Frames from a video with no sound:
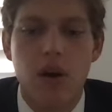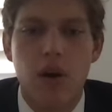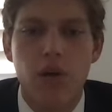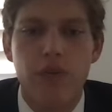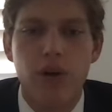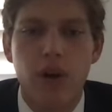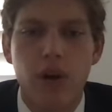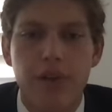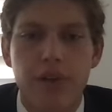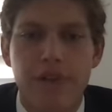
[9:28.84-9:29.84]

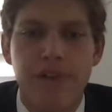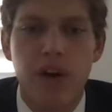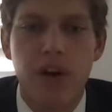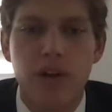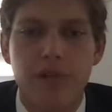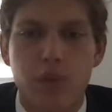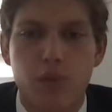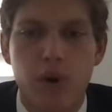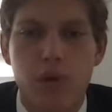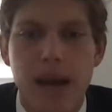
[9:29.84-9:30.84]
Overall, the fall of the
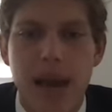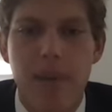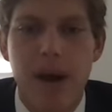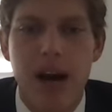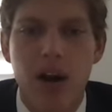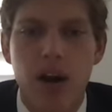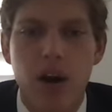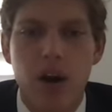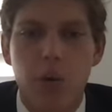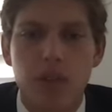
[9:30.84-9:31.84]
Roman Empire
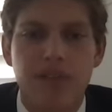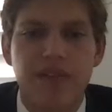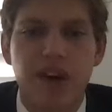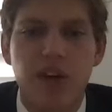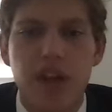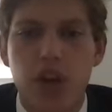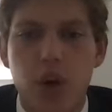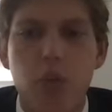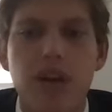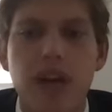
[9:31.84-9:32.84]
was a fall that no
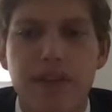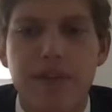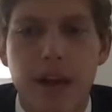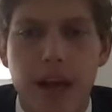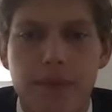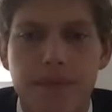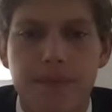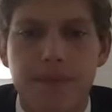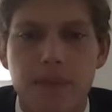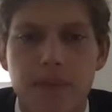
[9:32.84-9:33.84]
one can forget,
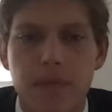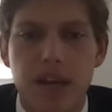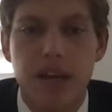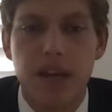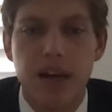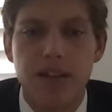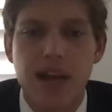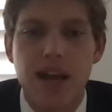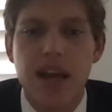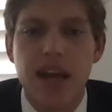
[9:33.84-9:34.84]
because
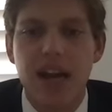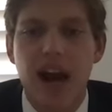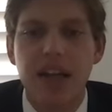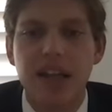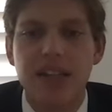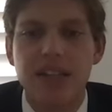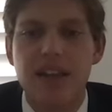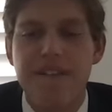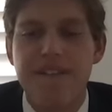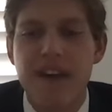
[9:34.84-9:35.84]
it highlights
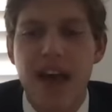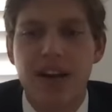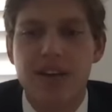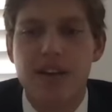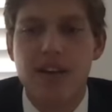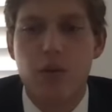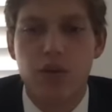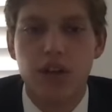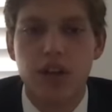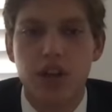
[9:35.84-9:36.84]
the effect that
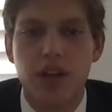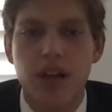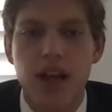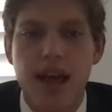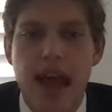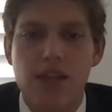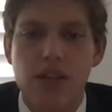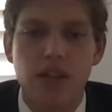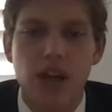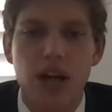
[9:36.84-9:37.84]
religion and
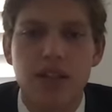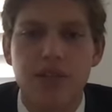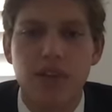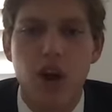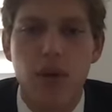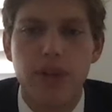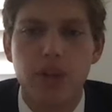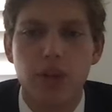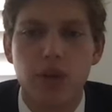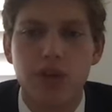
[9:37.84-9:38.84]
the loss of common
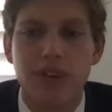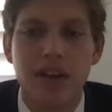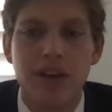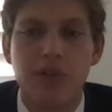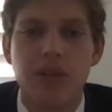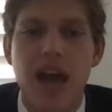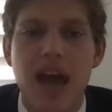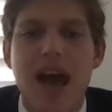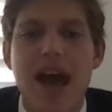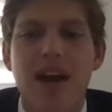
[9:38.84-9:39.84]
social values
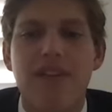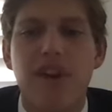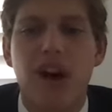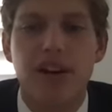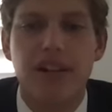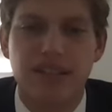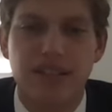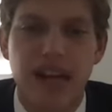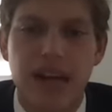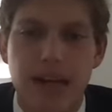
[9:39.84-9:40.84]
have on a
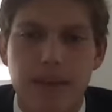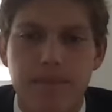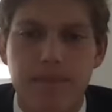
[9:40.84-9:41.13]
society.